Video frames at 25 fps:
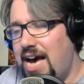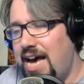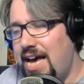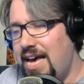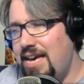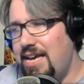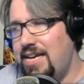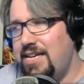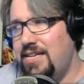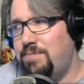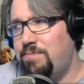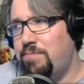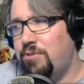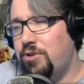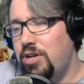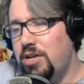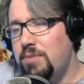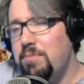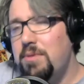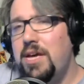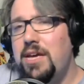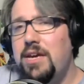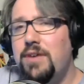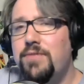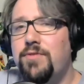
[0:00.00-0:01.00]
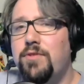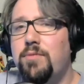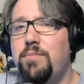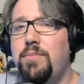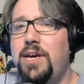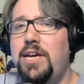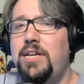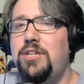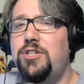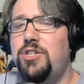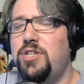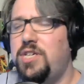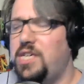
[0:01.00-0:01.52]
I put in my
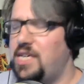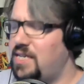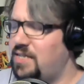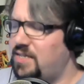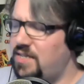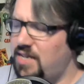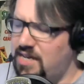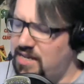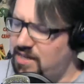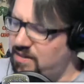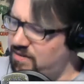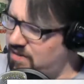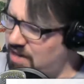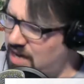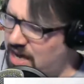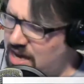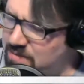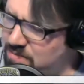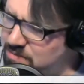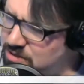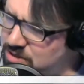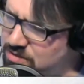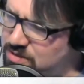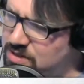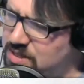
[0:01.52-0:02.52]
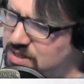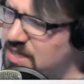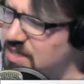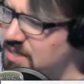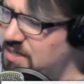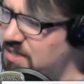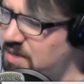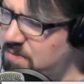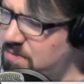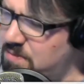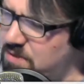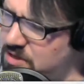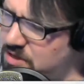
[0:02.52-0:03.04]
information and I say, I'm doing
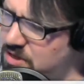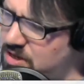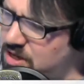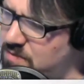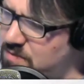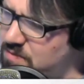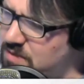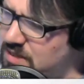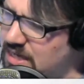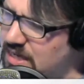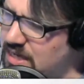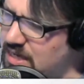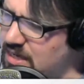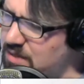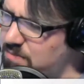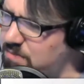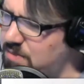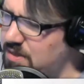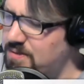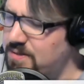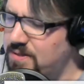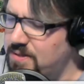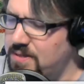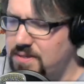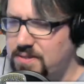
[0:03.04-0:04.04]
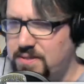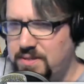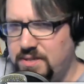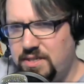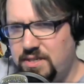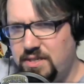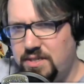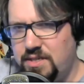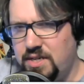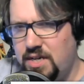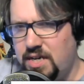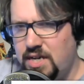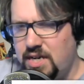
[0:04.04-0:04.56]
this, I'm a good upstanding business,
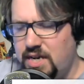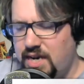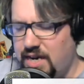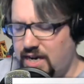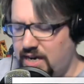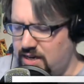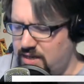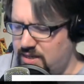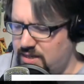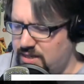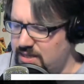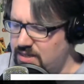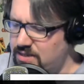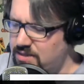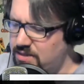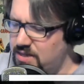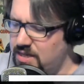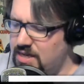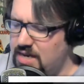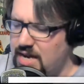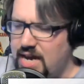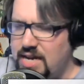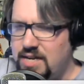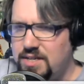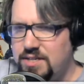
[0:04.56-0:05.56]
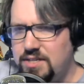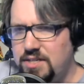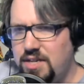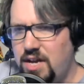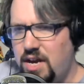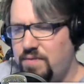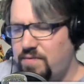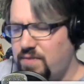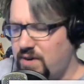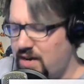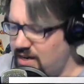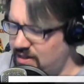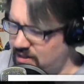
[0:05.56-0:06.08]
and this is the kind of
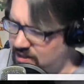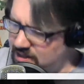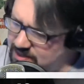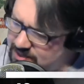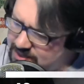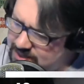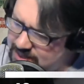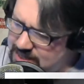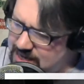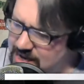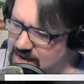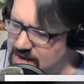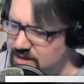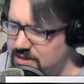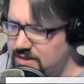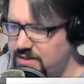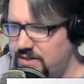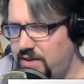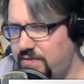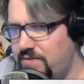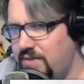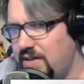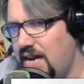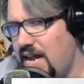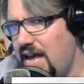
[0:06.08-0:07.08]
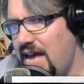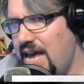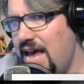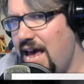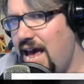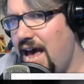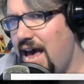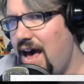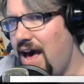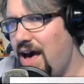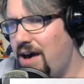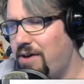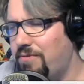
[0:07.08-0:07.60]
stuff, and I list the kind of stuff that I
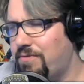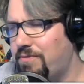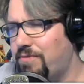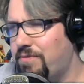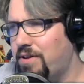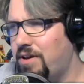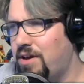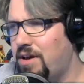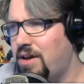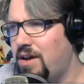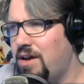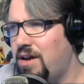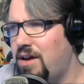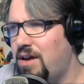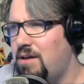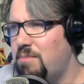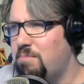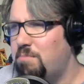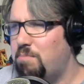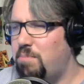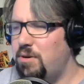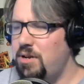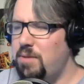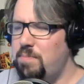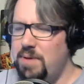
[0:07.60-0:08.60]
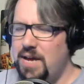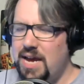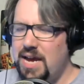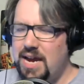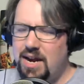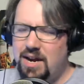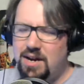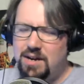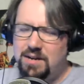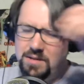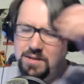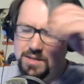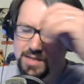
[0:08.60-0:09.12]
have. But
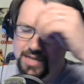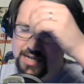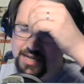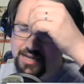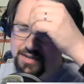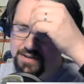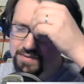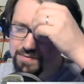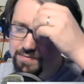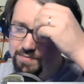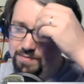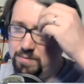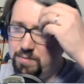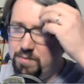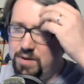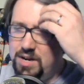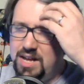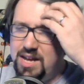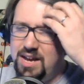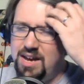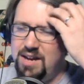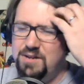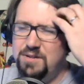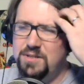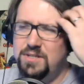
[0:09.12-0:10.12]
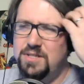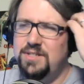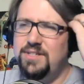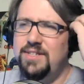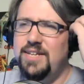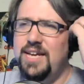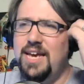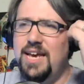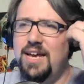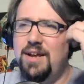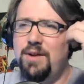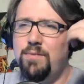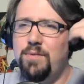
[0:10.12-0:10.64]
apparently, from what I
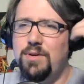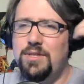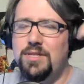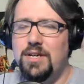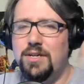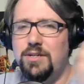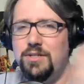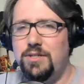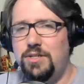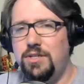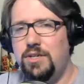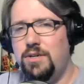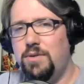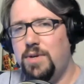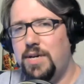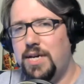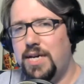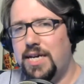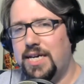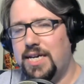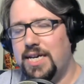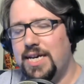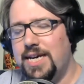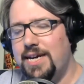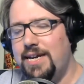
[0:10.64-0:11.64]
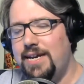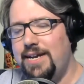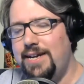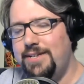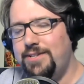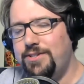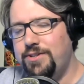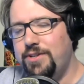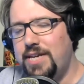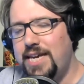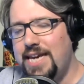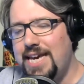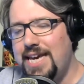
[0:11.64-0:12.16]
understand, what they're doing
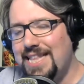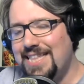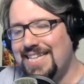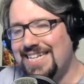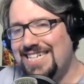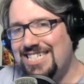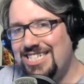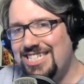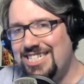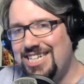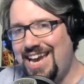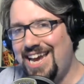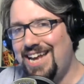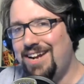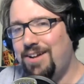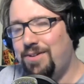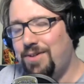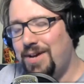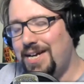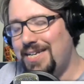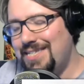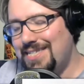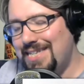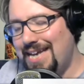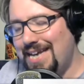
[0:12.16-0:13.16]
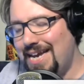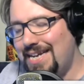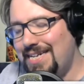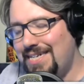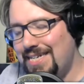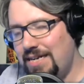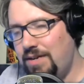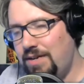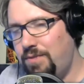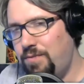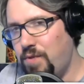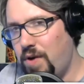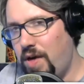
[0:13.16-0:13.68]
is looking at the channel I
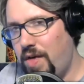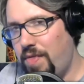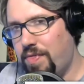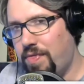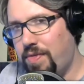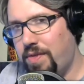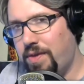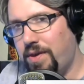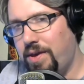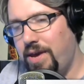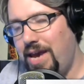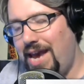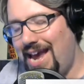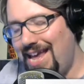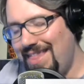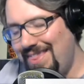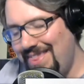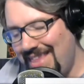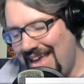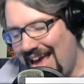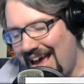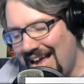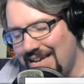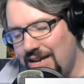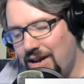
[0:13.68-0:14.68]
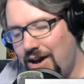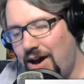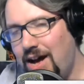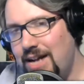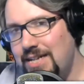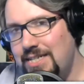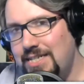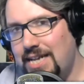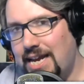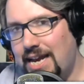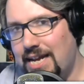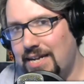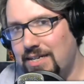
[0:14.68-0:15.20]
signed in with and that
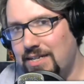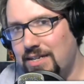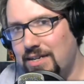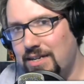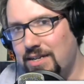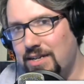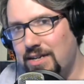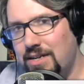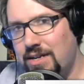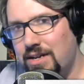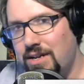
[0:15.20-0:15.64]
content.